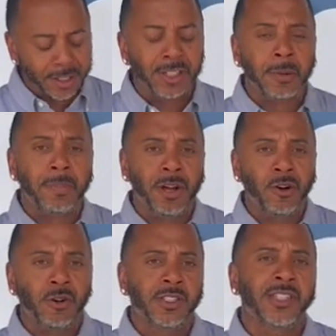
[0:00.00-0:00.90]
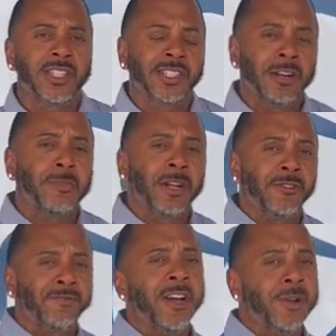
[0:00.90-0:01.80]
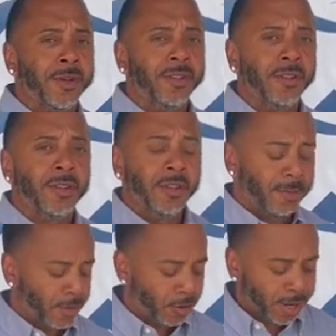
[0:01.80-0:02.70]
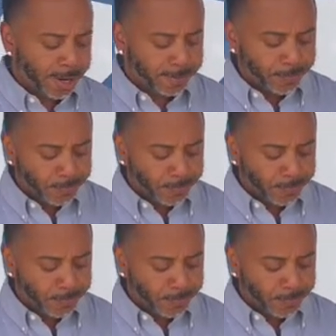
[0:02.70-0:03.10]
see, the pale horse says something about the famine. Okay?